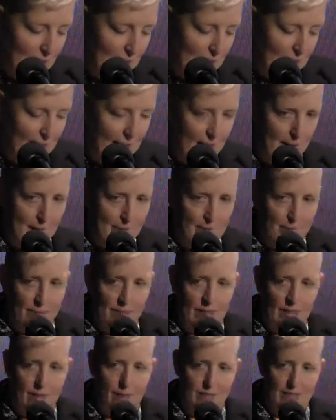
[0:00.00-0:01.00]
Um,
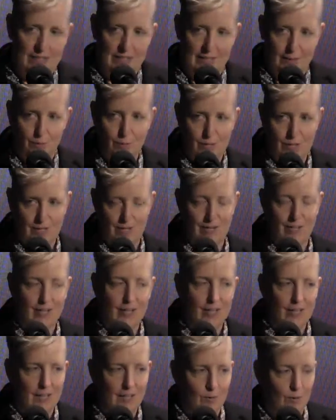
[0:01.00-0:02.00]
obviously, we're
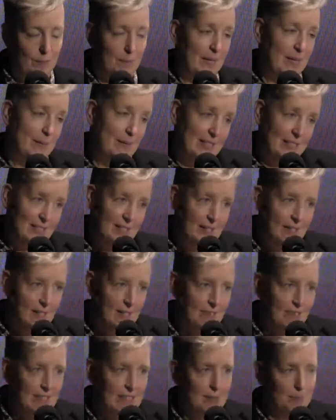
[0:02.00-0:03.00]
well, maybe it's not
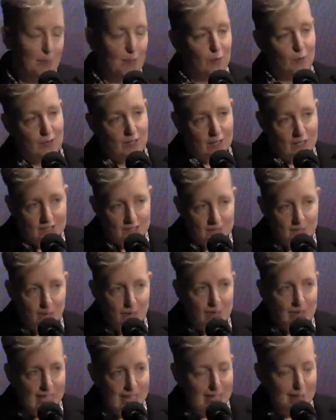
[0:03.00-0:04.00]
obvious, but we're
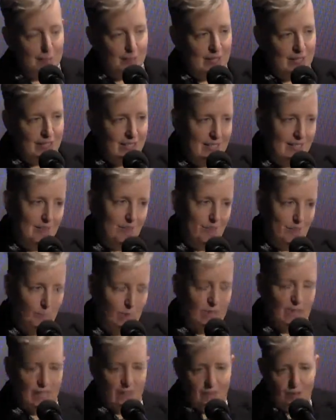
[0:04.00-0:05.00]
also a library and
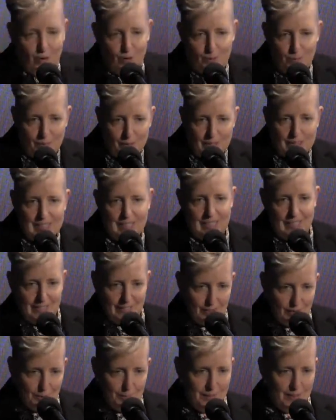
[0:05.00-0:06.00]
we love old books
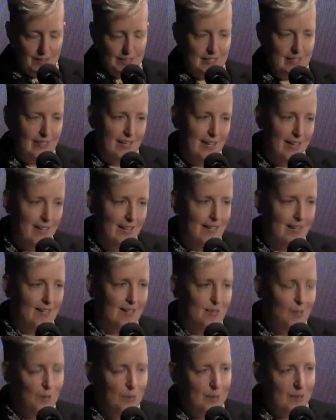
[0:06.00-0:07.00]
and new books
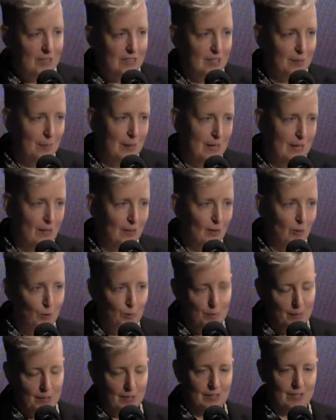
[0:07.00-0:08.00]
and new books about
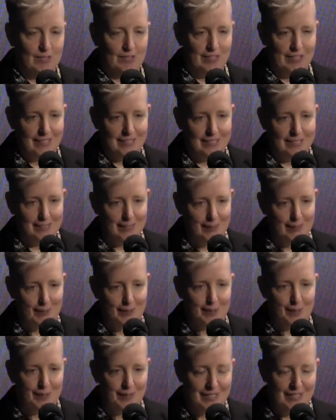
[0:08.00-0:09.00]
old books. And
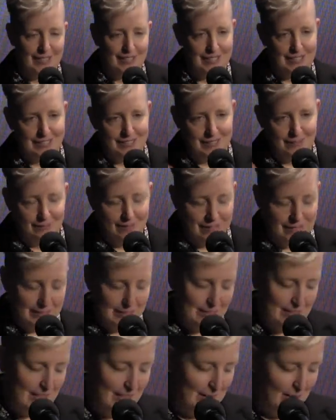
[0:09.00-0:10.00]
so tonight's
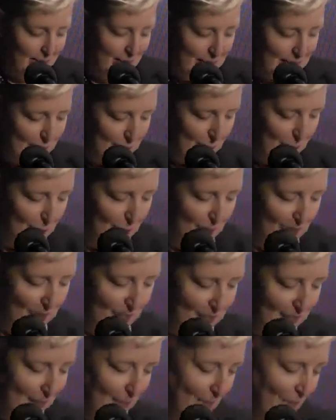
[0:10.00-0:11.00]
event kind of fits
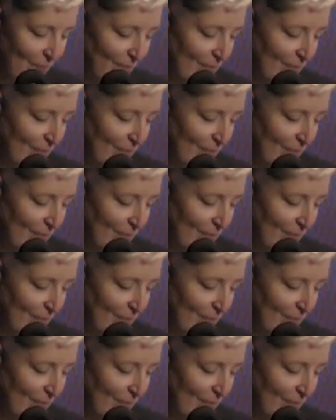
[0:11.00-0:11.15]
perfectly.